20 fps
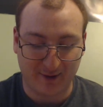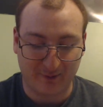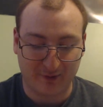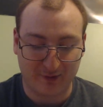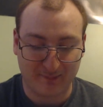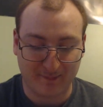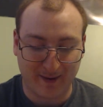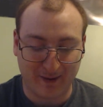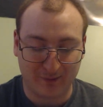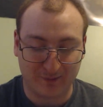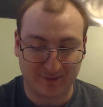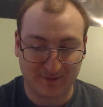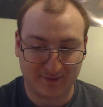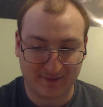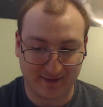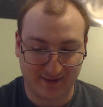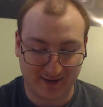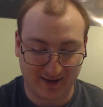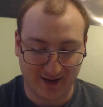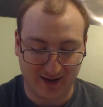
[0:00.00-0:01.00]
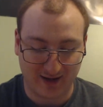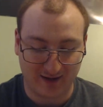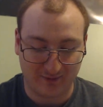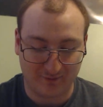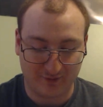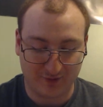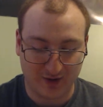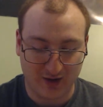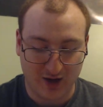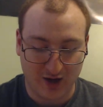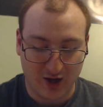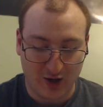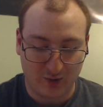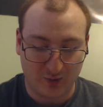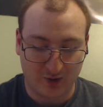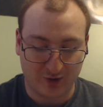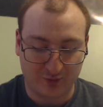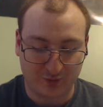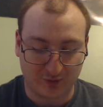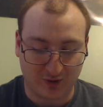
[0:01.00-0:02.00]
with mountains and caves,
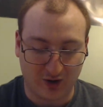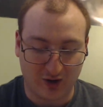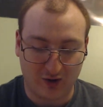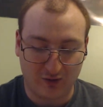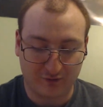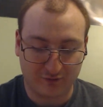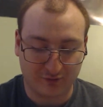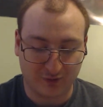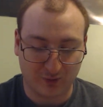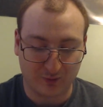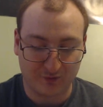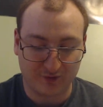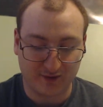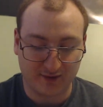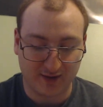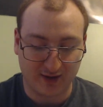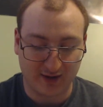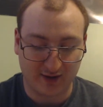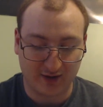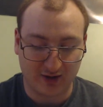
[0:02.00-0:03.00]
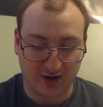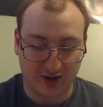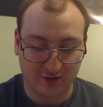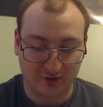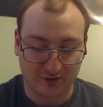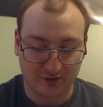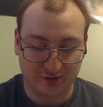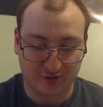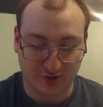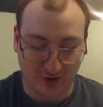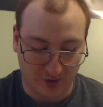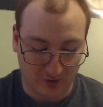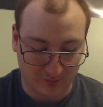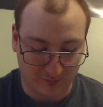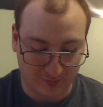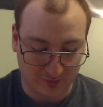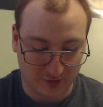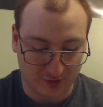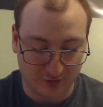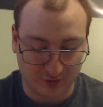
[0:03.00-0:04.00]
which were all frozen and colored dark
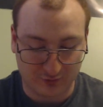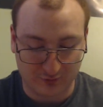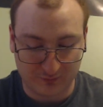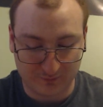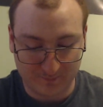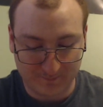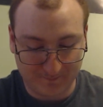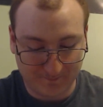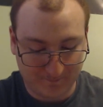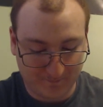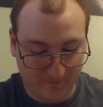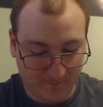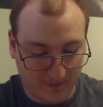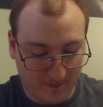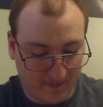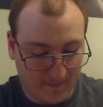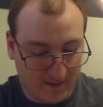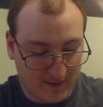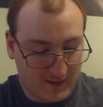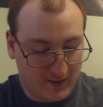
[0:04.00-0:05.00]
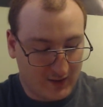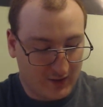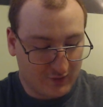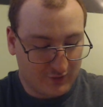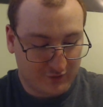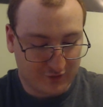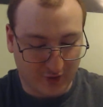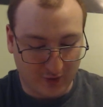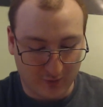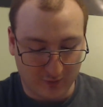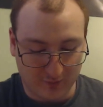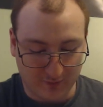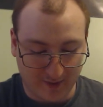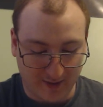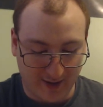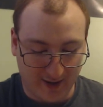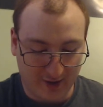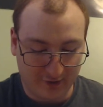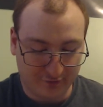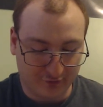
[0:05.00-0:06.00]
blue. So,
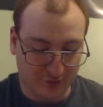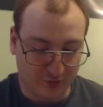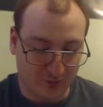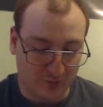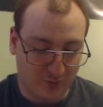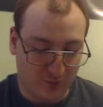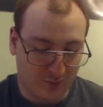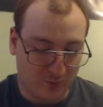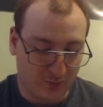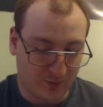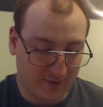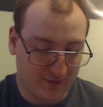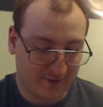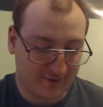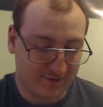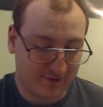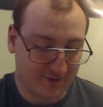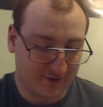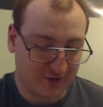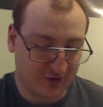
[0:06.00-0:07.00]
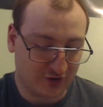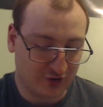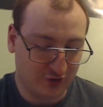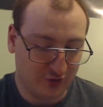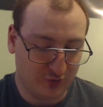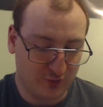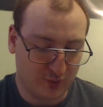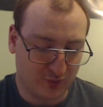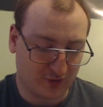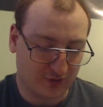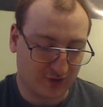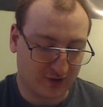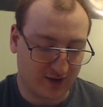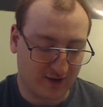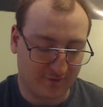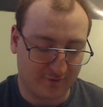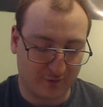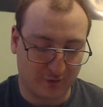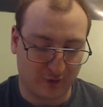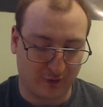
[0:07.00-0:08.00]
Andrew, what is this clue we're
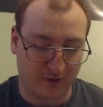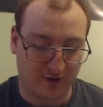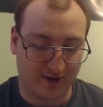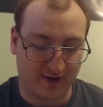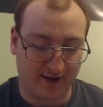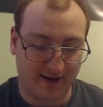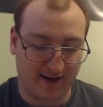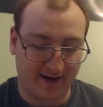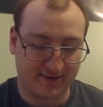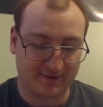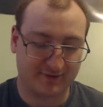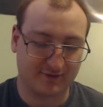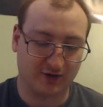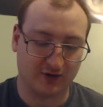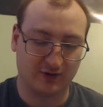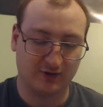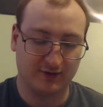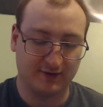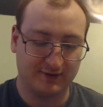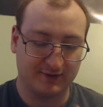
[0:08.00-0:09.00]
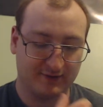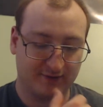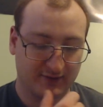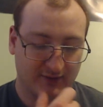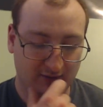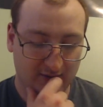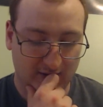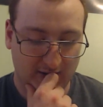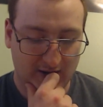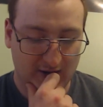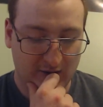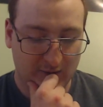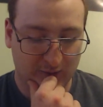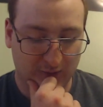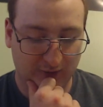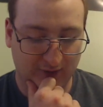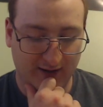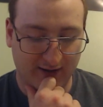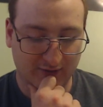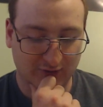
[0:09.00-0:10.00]
looking for? asked Douglas.
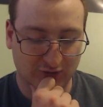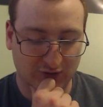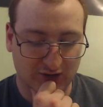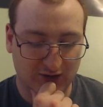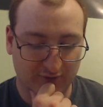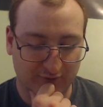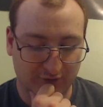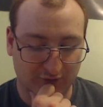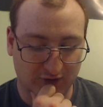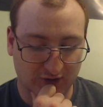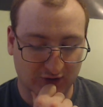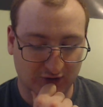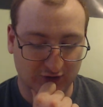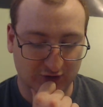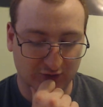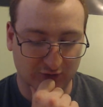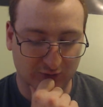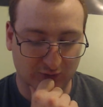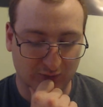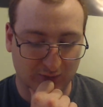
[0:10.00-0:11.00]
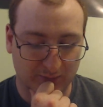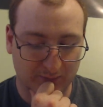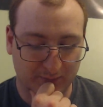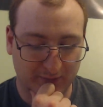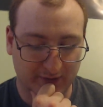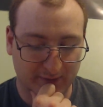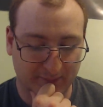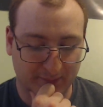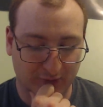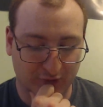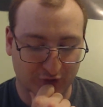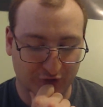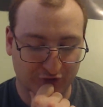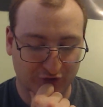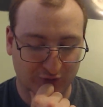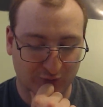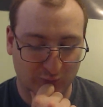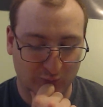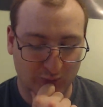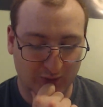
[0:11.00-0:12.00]
We're not looking for a clue, but a
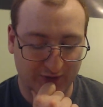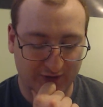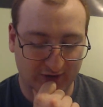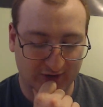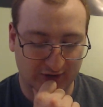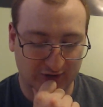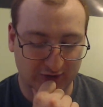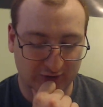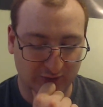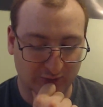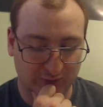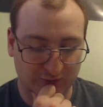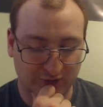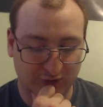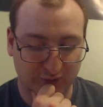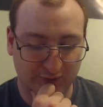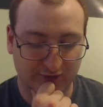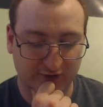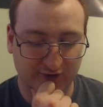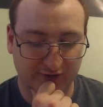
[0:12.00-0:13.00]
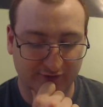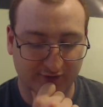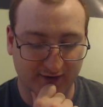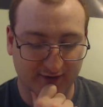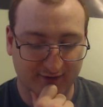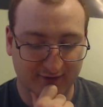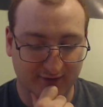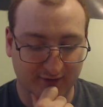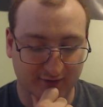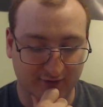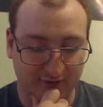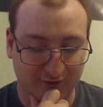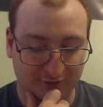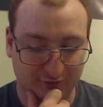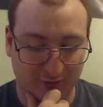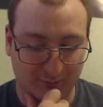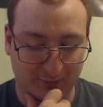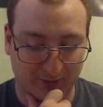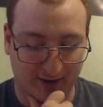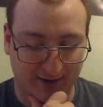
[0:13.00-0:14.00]
person with a clue to the devices,
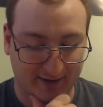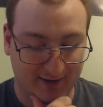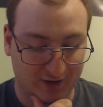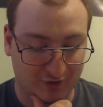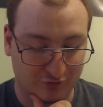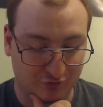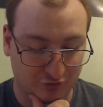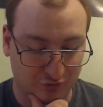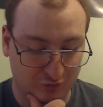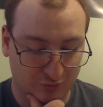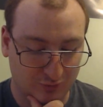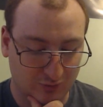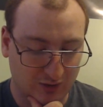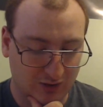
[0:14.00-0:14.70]
replied Andrew.